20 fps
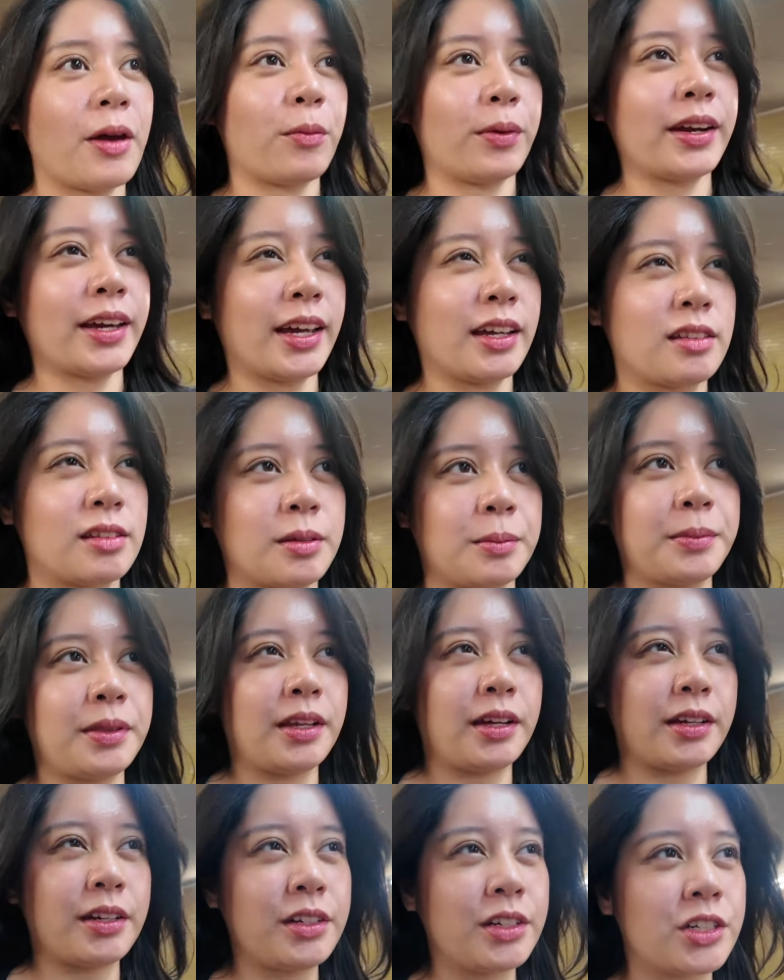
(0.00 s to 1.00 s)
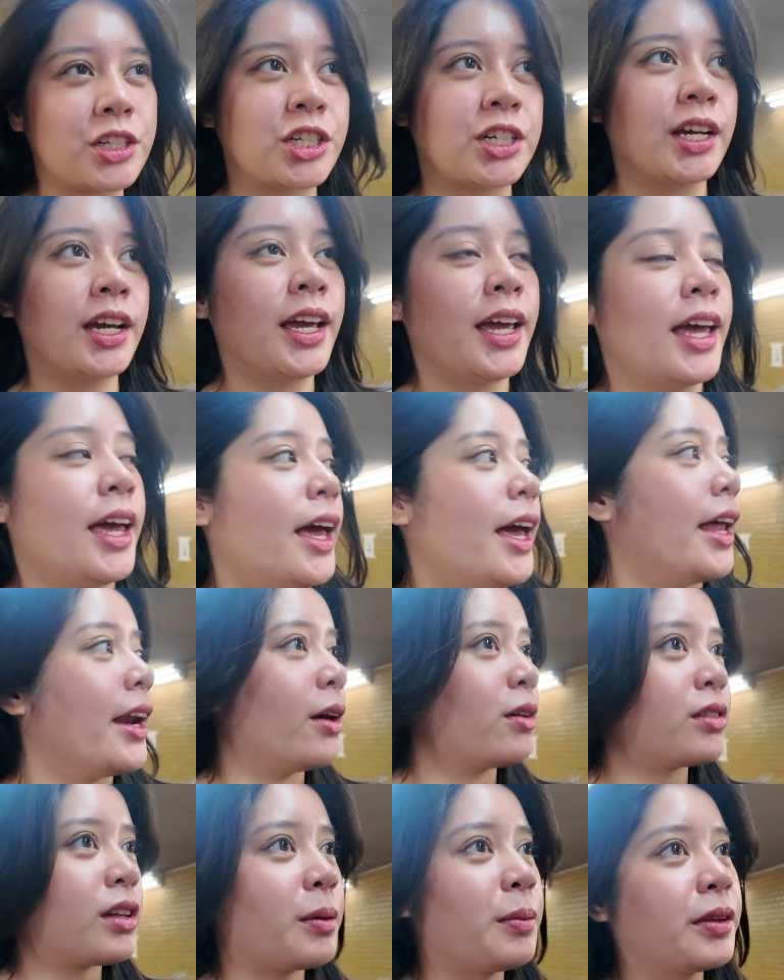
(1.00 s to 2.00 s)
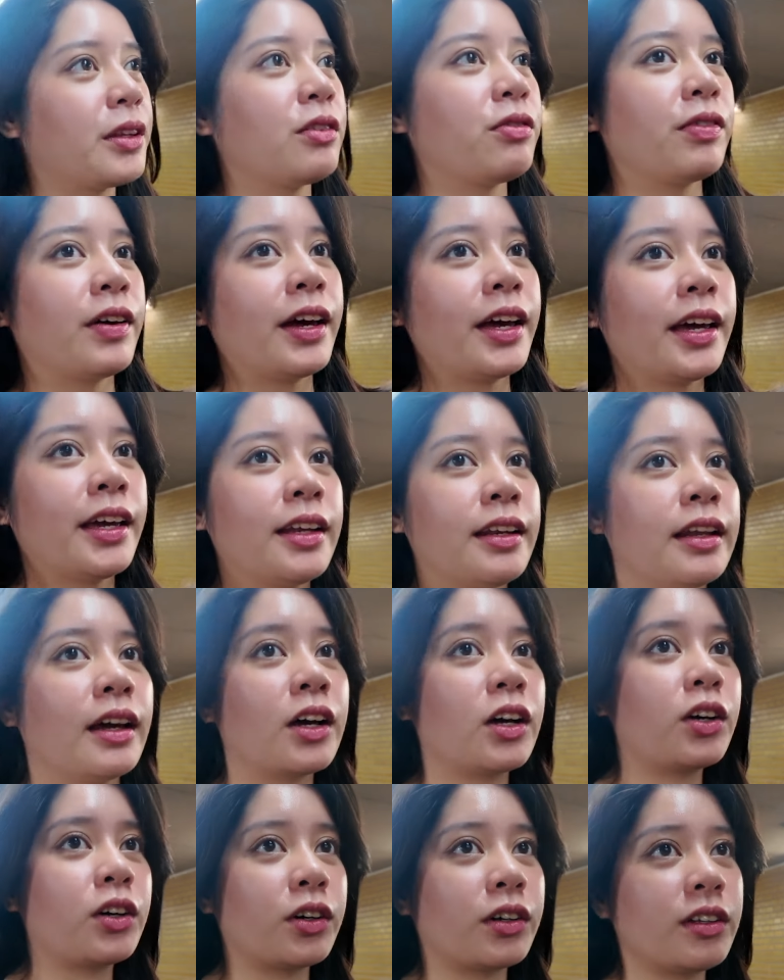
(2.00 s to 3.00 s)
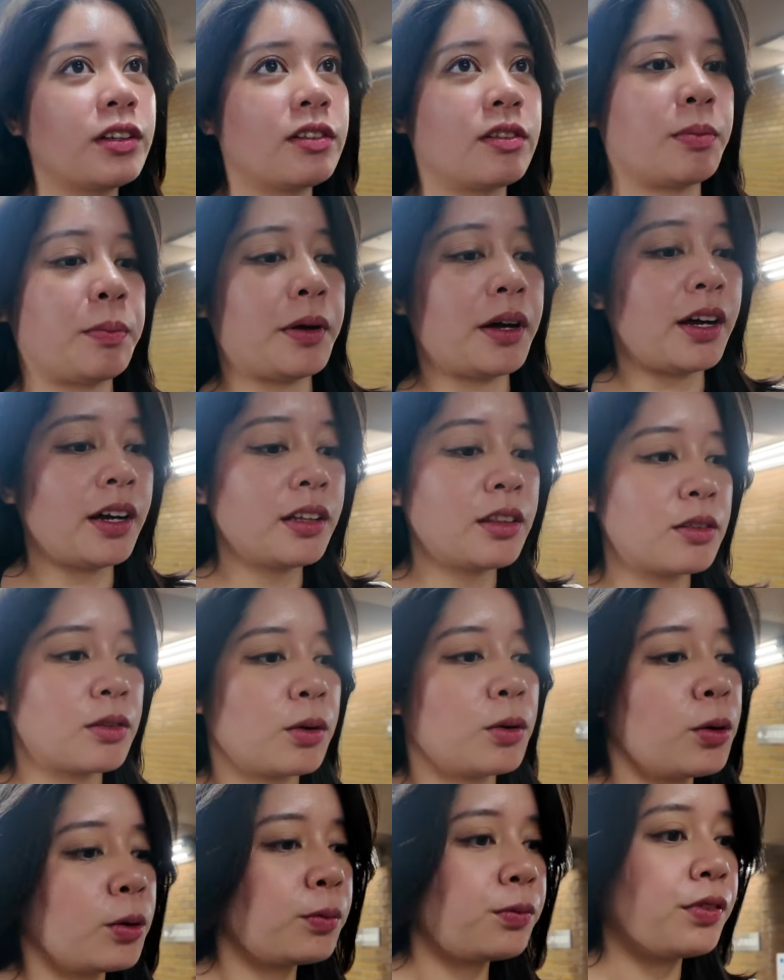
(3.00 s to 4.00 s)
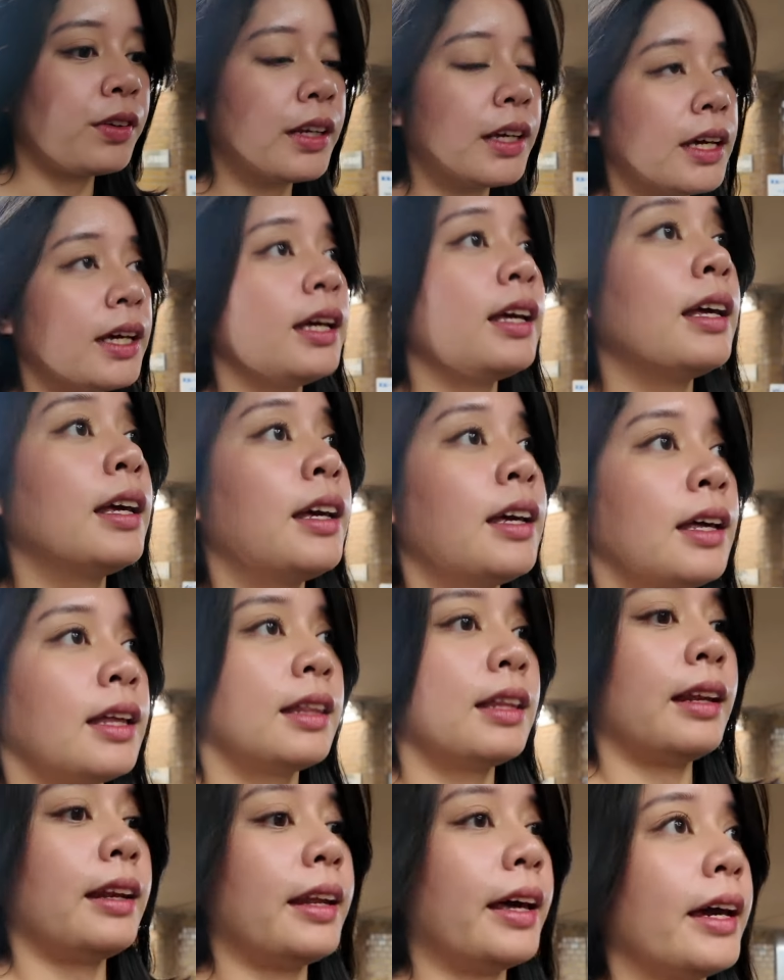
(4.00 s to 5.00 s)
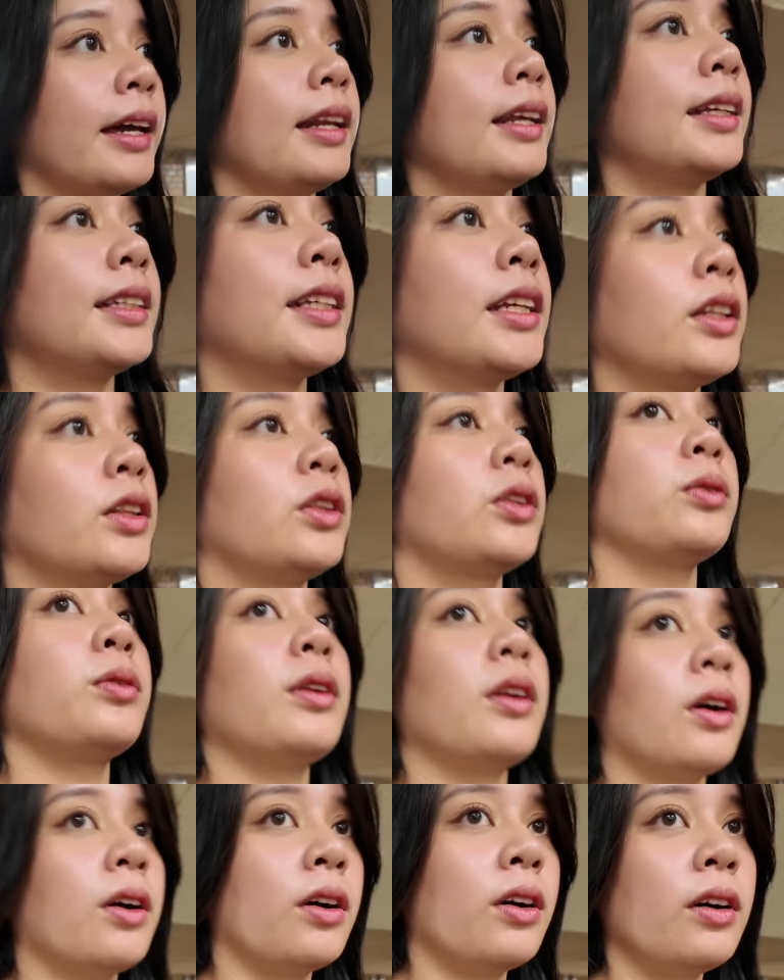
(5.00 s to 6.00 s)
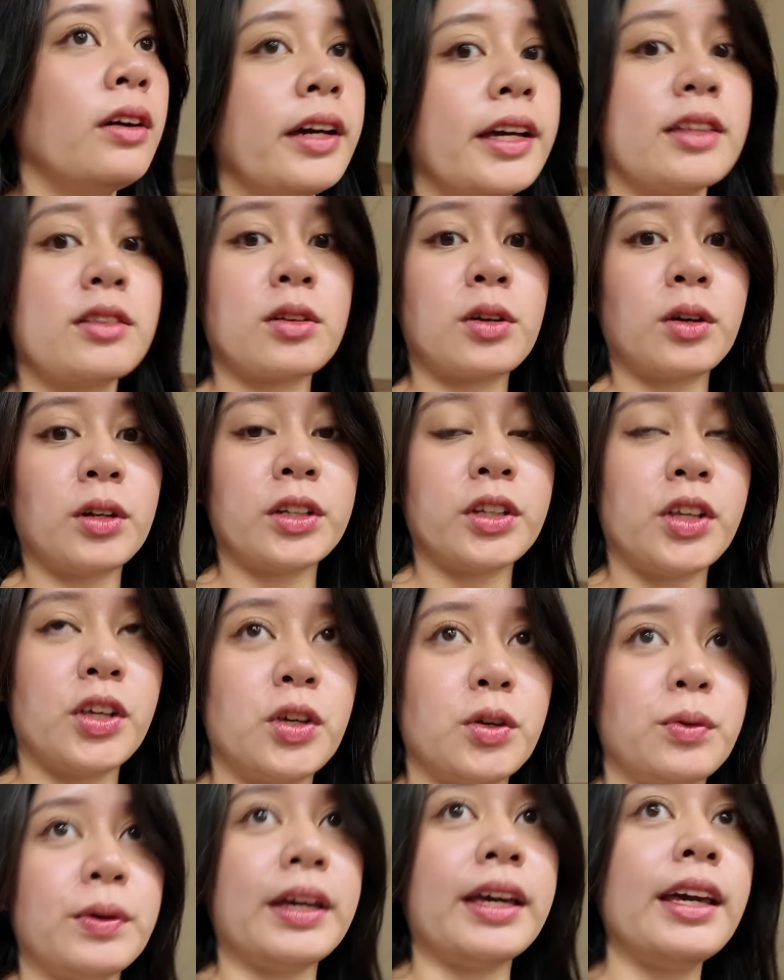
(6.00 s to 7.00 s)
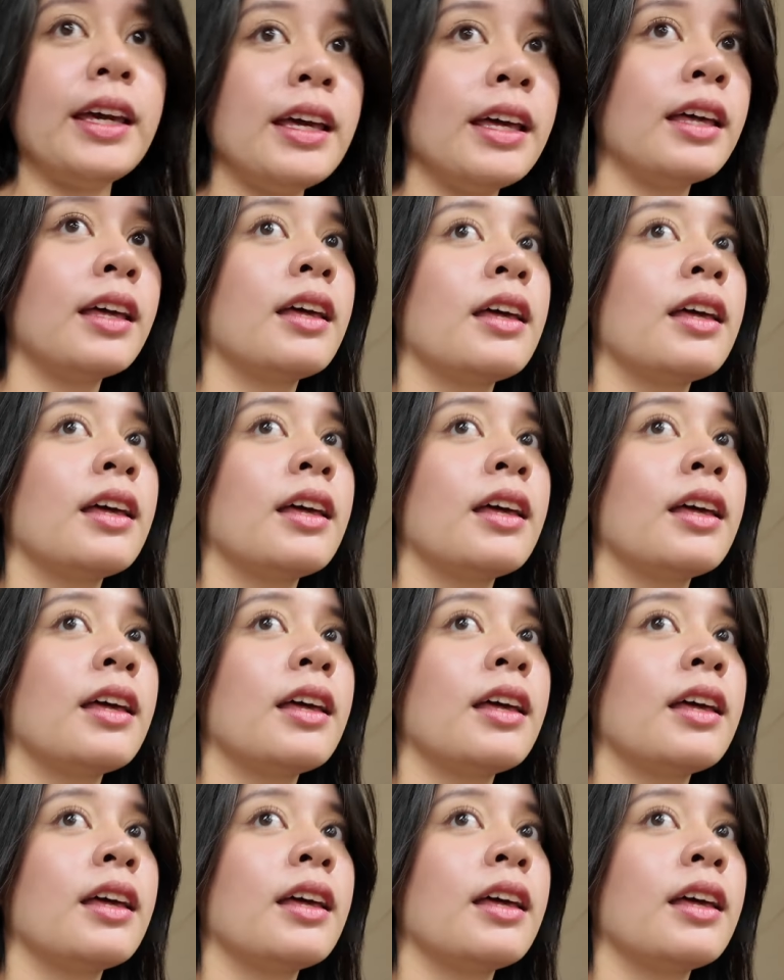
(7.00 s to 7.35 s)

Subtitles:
I want to get some lunch, and I was able to find a good spot, so hopefully the line isn't too long. It's called Yui.